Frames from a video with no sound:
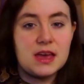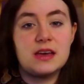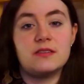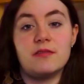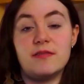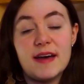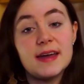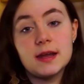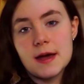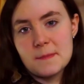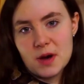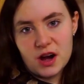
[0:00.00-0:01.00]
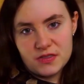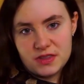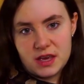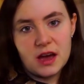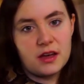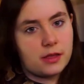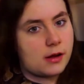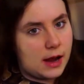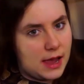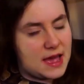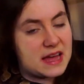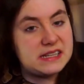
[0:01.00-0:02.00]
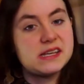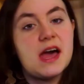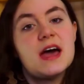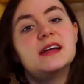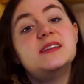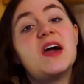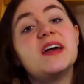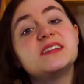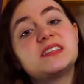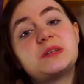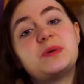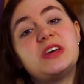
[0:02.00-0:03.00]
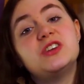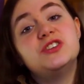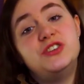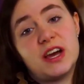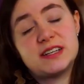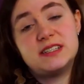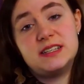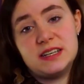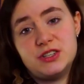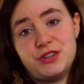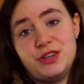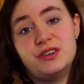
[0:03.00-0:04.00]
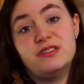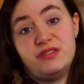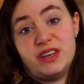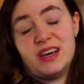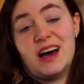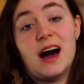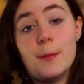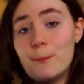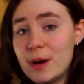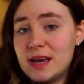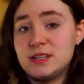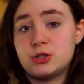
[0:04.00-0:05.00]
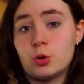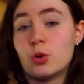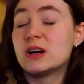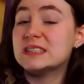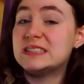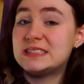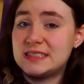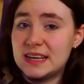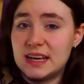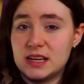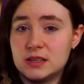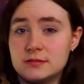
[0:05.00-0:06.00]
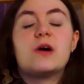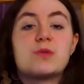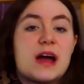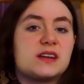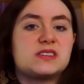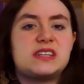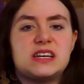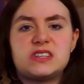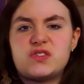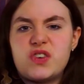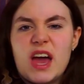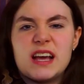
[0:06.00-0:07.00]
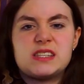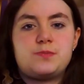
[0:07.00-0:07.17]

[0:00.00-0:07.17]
Venom, on the other hand, tends to be injected into you via a bite or a sting, a rattlesnake's fangs